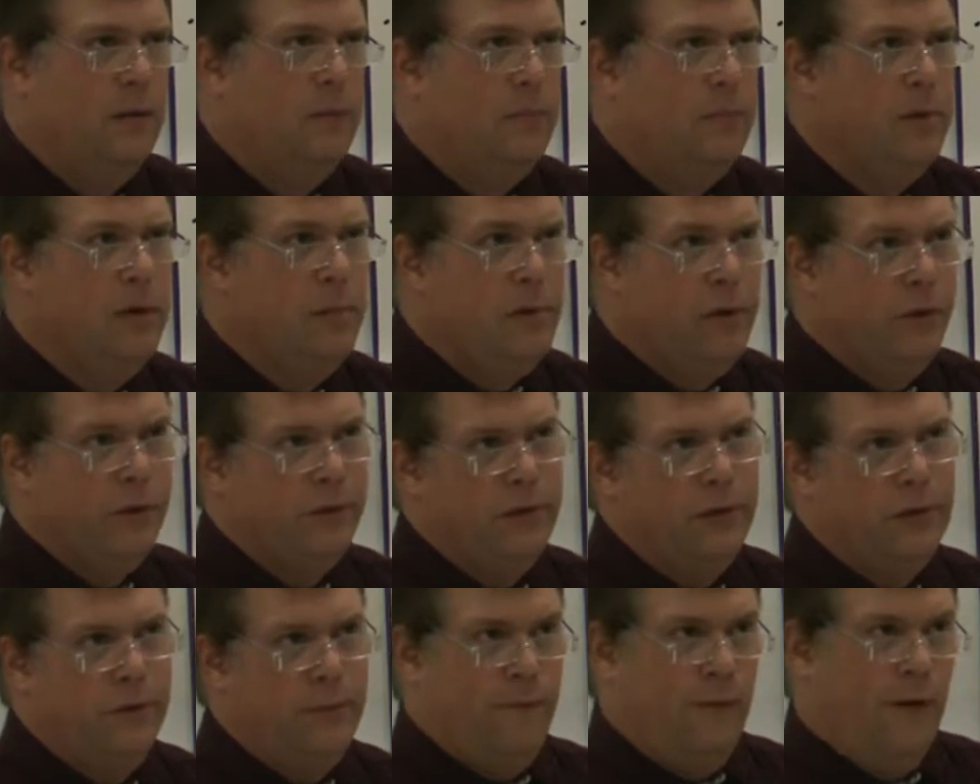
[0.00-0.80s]
But
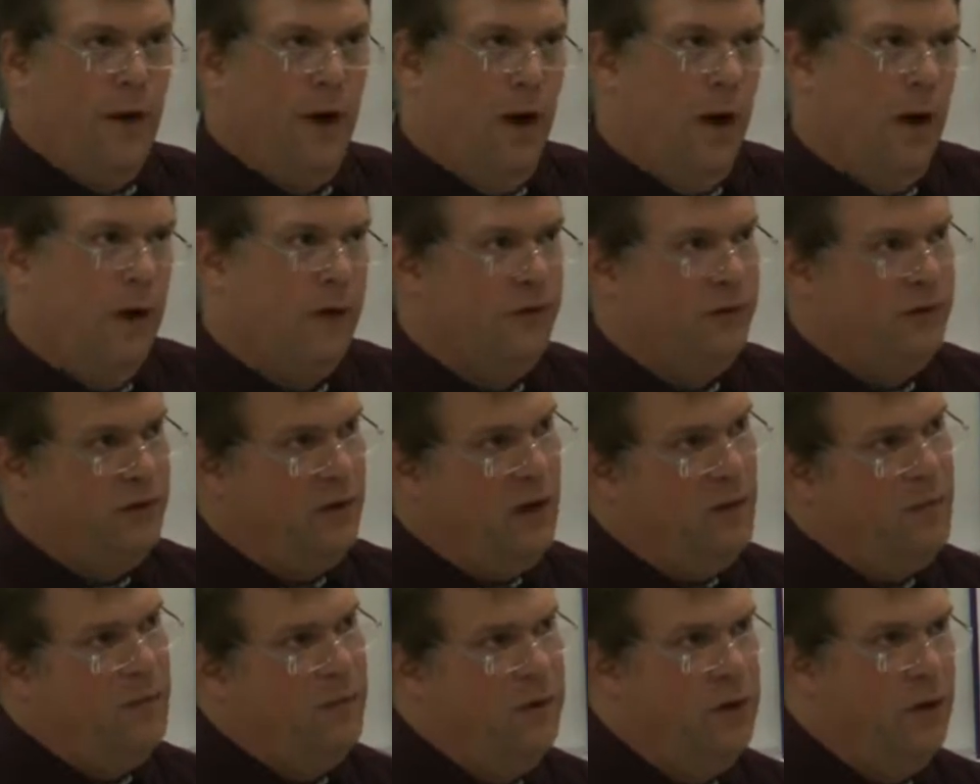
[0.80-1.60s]
Mr. Funk,
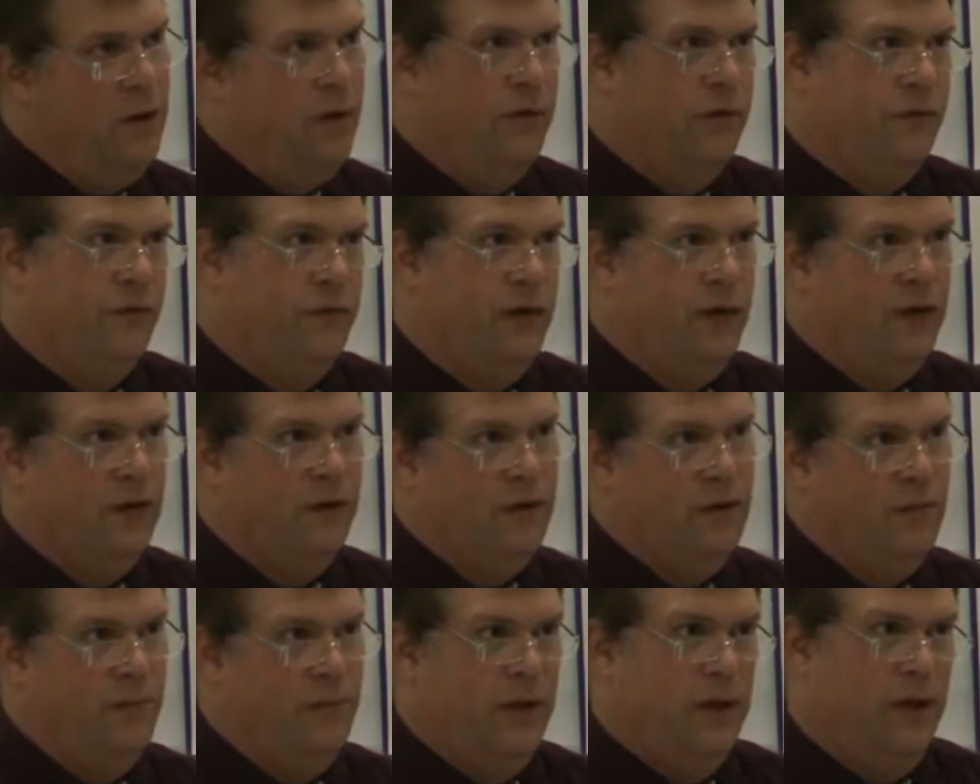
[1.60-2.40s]
some of those things
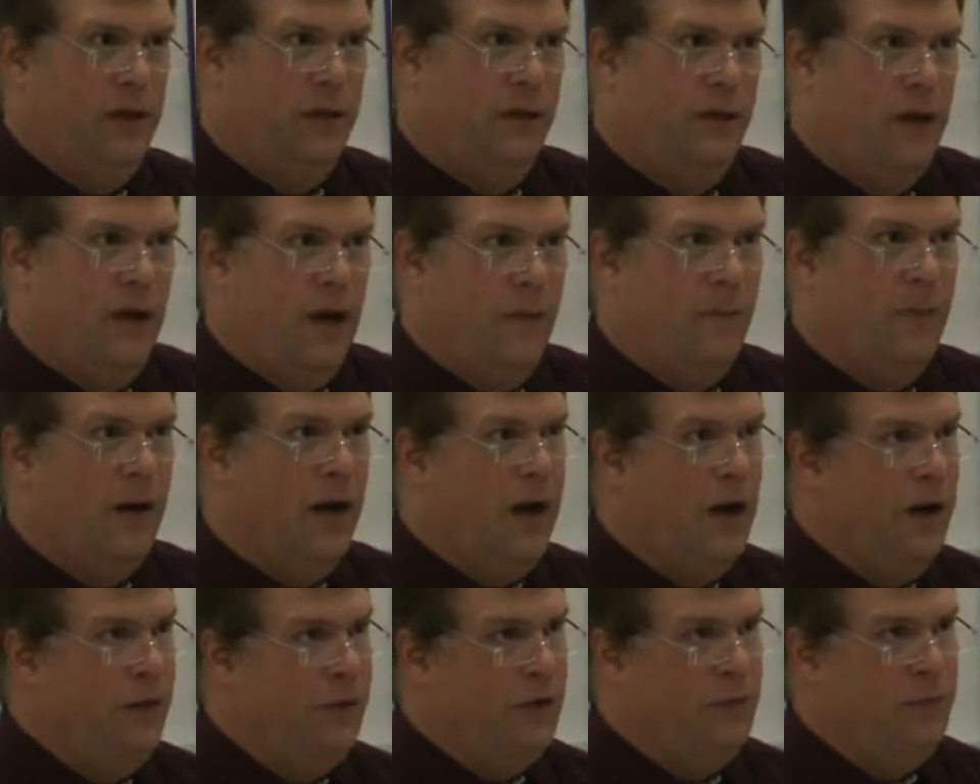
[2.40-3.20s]
are being done by
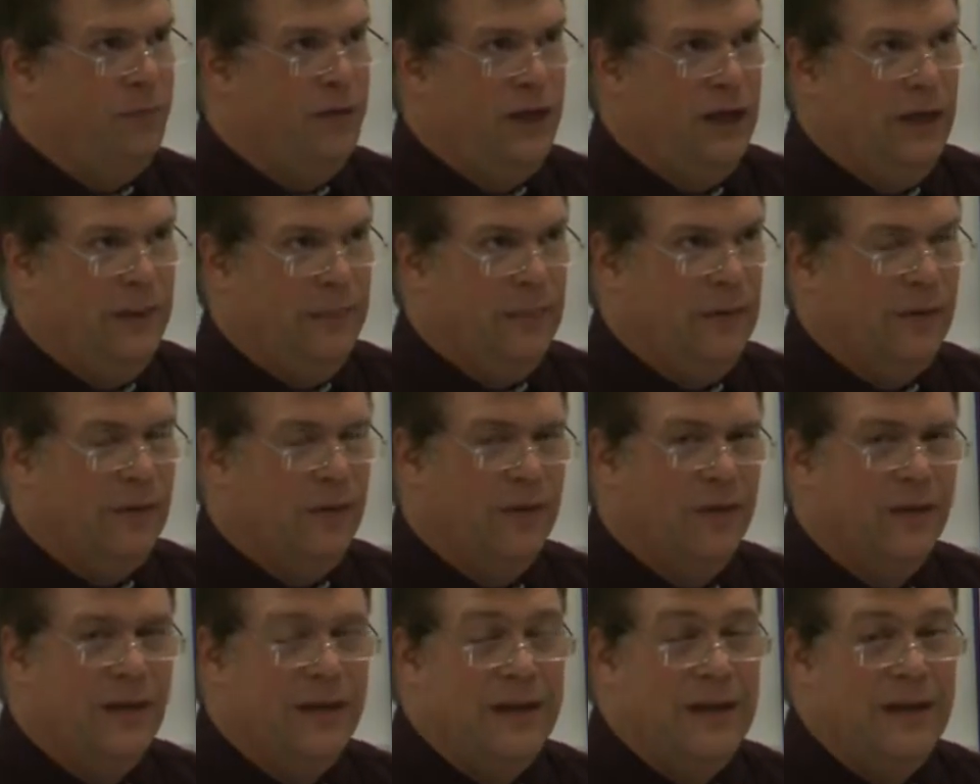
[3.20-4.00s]
other
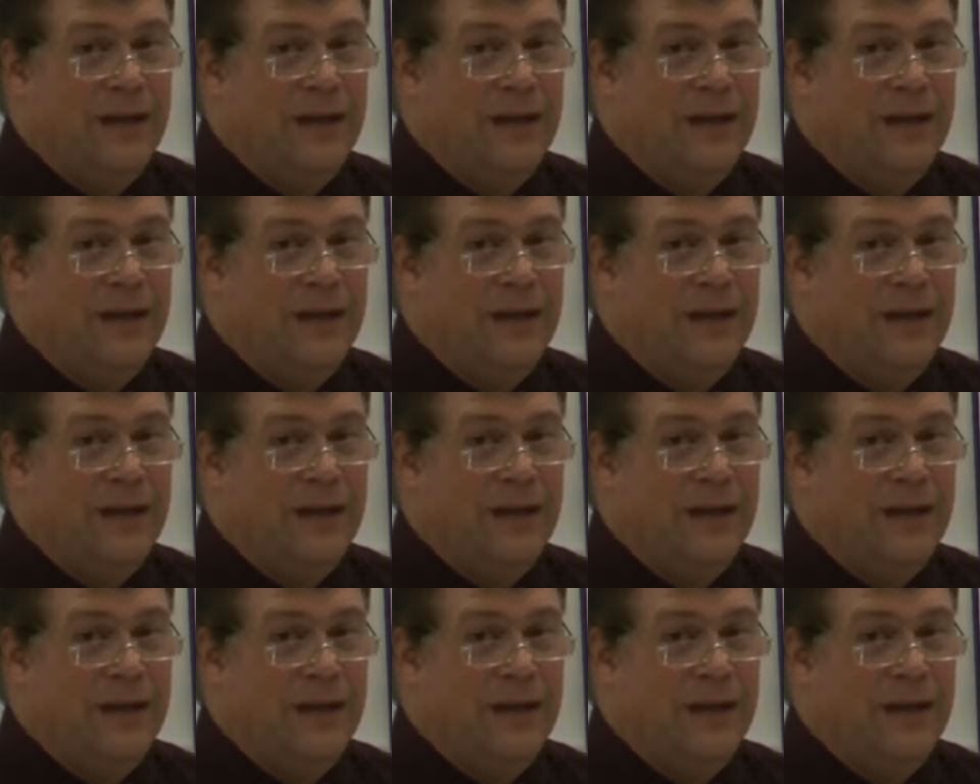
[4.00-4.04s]
people.